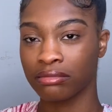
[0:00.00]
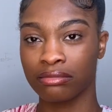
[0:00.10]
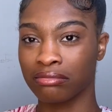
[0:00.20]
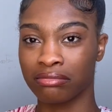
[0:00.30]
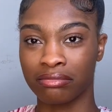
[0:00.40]

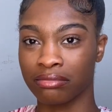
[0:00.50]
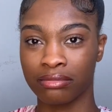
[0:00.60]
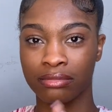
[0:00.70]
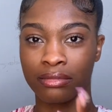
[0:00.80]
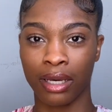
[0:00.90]
I'm
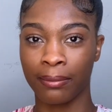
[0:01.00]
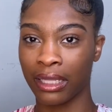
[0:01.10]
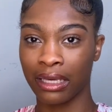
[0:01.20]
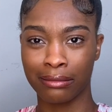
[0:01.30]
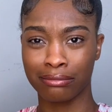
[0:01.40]

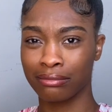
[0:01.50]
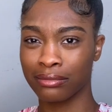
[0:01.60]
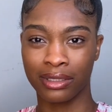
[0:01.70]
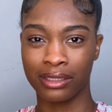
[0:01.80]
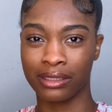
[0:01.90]
like,
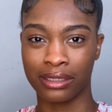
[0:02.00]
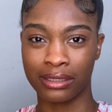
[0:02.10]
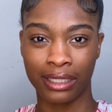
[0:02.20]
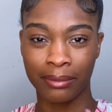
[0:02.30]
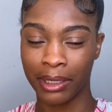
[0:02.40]
what is this?
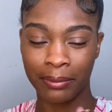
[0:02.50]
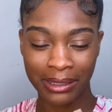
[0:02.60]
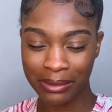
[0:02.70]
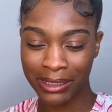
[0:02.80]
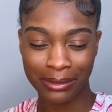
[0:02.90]
It
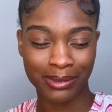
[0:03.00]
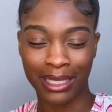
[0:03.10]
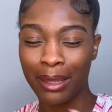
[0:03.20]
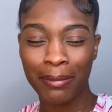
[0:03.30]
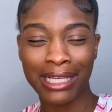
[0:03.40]

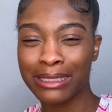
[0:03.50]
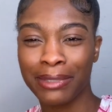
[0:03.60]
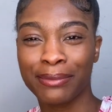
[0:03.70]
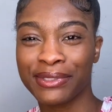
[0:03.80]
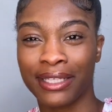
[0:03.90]
makes
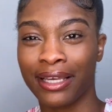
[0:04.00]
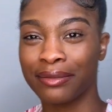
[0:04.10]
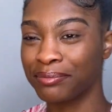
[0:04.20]
me upset.